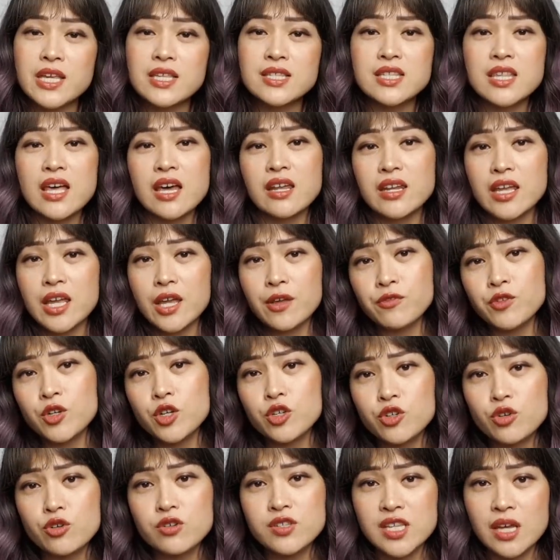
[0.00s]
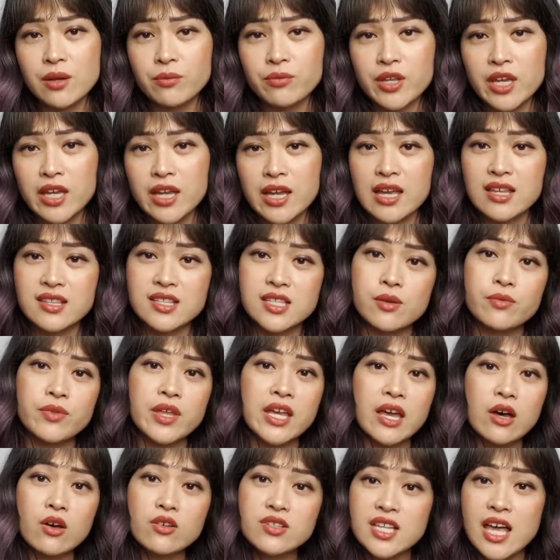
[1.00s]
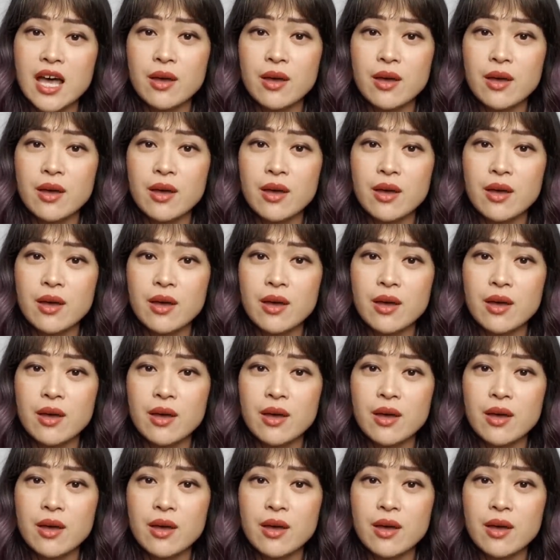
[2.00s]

means that if you do something and something else